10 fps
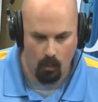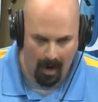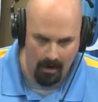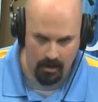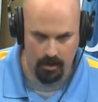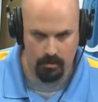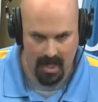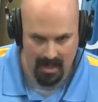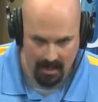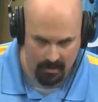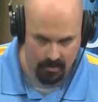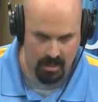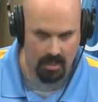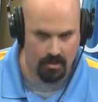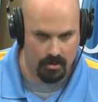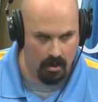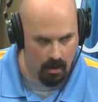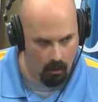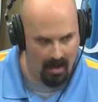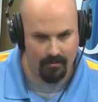why are you taking seats
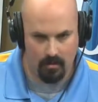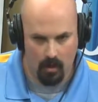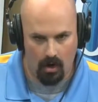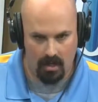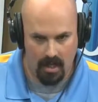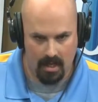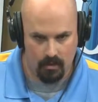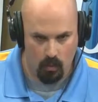away from our kids?